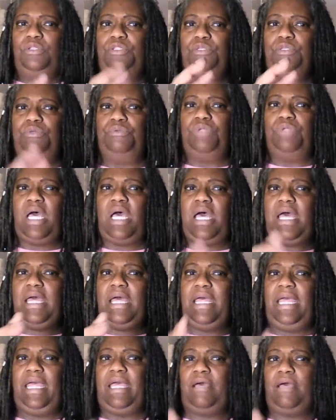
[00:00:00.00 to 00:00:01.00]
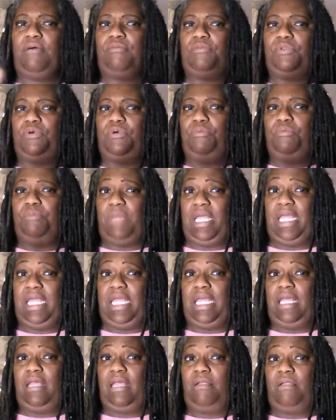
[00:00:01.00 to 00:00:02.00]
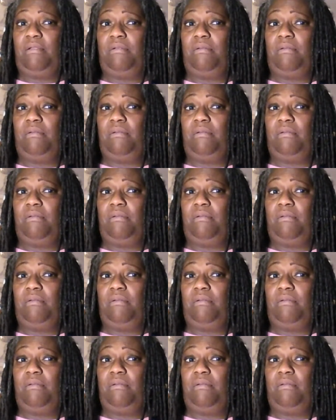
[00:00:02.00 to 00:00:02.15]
do not have no man?